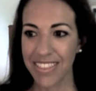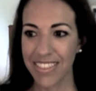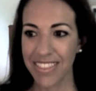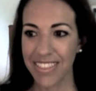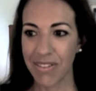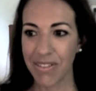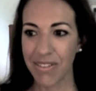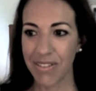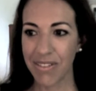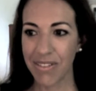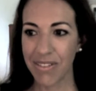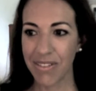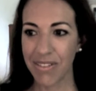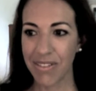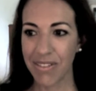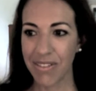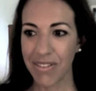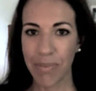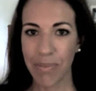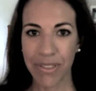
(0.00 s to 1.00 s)
no
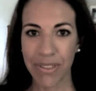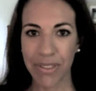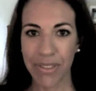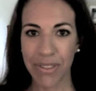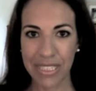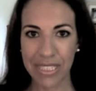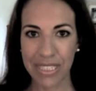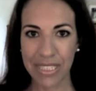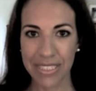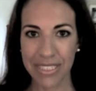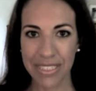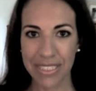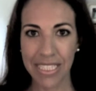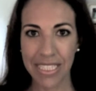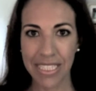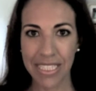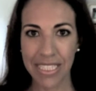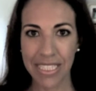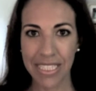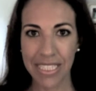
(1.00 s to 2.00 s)
epidural, the
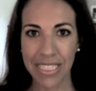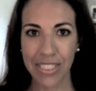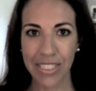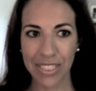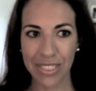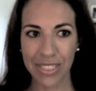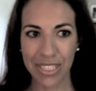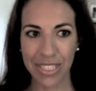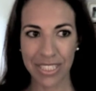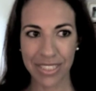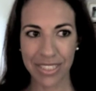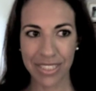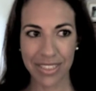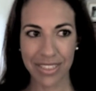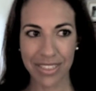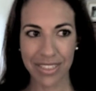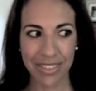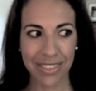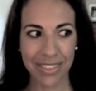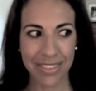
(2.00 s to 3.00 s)
essential
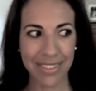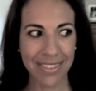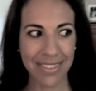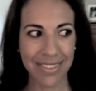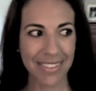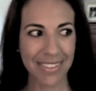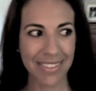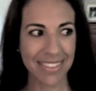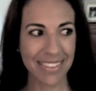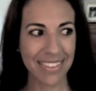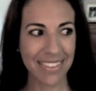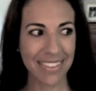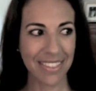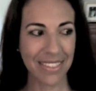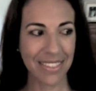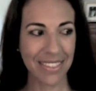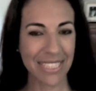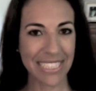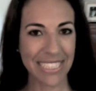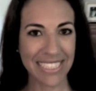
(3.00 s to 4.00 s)
oils,
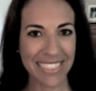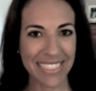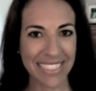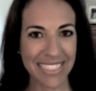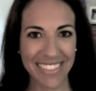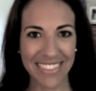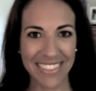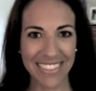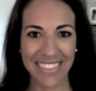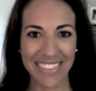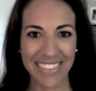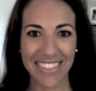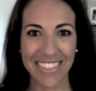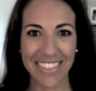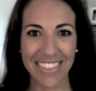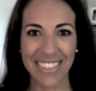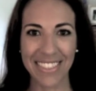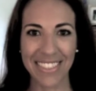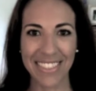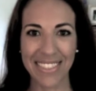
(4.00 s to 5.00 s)
the crystals,
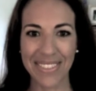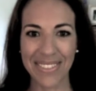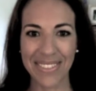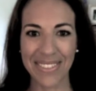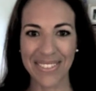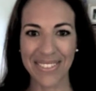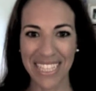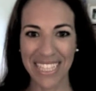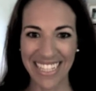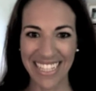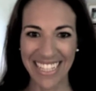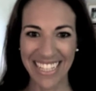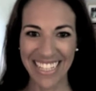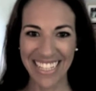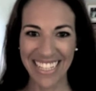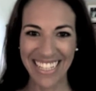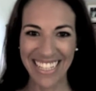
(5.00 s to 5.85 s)
the doula.